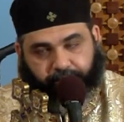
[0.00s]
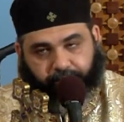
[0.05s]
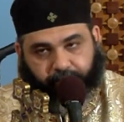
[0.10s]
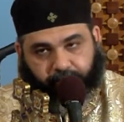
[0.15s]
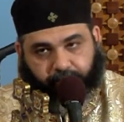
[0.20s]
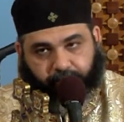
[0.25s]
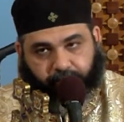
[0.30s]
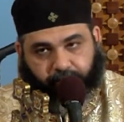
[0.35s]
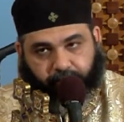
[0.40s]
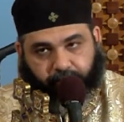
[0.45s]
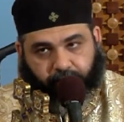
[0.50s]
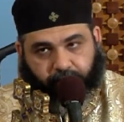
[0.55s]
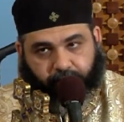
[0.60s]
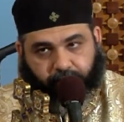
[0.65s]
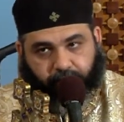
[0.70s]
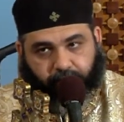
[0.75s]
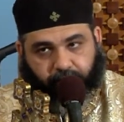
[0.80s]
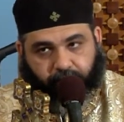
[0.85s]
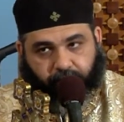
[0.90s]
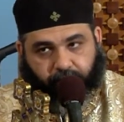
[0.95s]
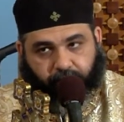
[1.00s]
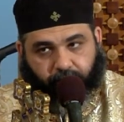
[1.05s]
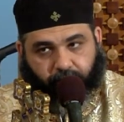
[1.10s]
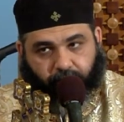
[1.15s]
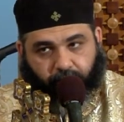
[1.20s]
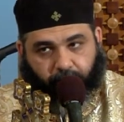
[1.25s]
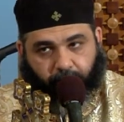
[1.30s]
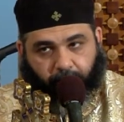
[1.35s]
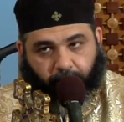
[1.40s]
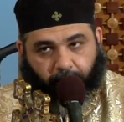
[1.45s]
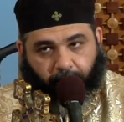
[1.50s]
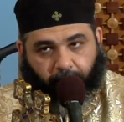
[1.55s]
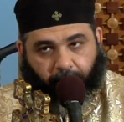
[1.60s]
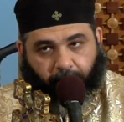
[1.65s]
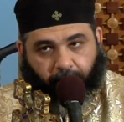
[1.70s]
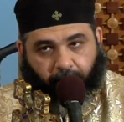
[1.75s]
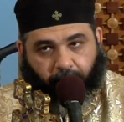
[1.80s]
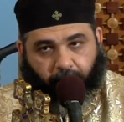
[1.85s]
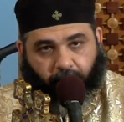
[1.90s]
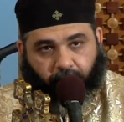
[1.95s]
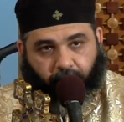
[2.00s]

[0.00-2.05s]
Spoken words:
No one is speaking in this clip.